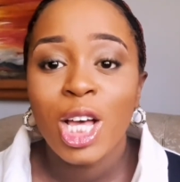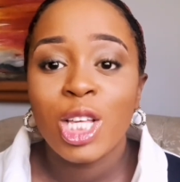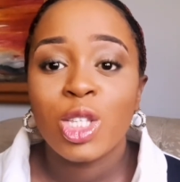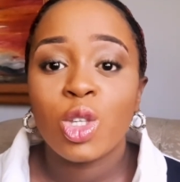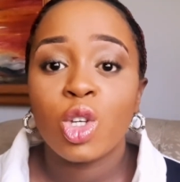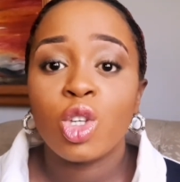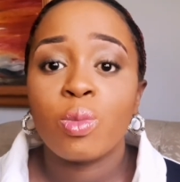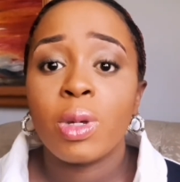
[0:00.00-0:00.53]

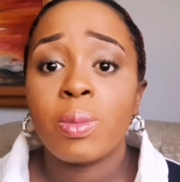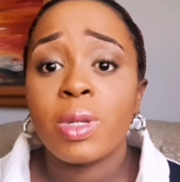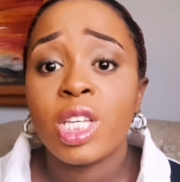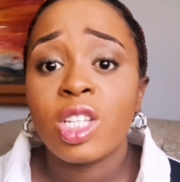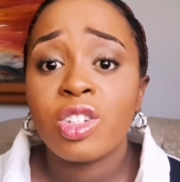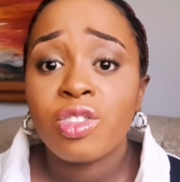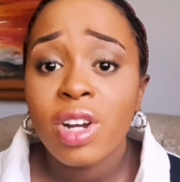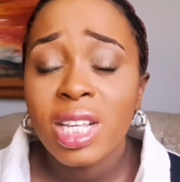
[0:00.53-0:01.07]
So you may be
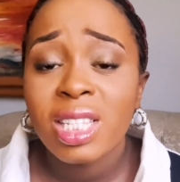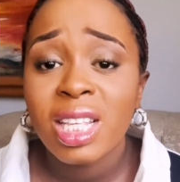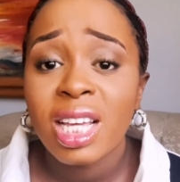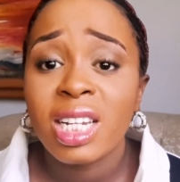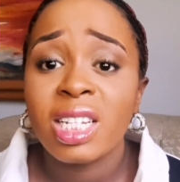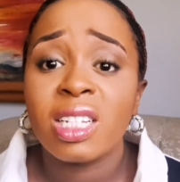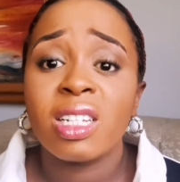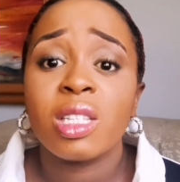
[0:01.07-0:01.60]

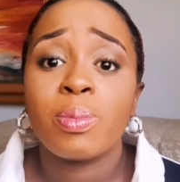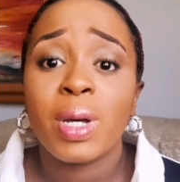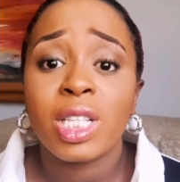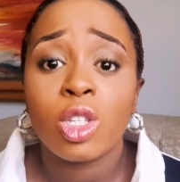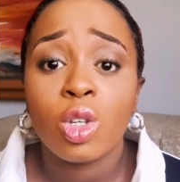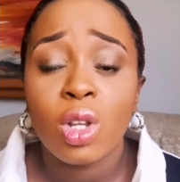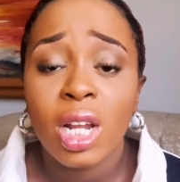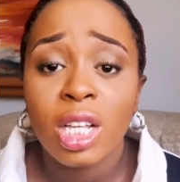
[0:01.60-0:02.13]
interested in this
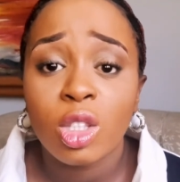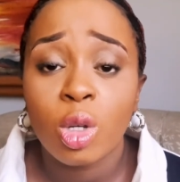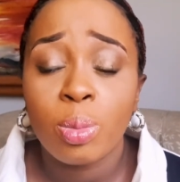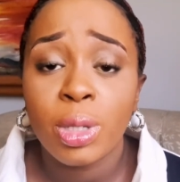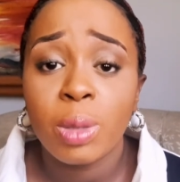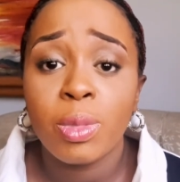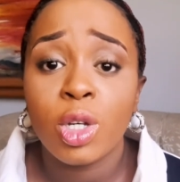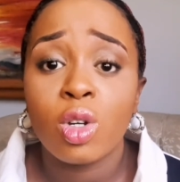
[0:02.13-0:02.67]
particular
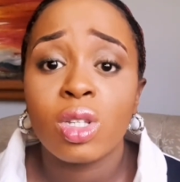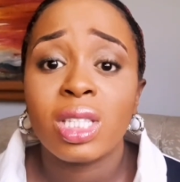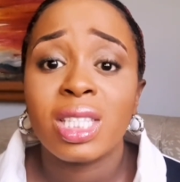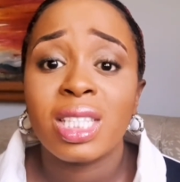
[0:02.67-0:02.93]
topic because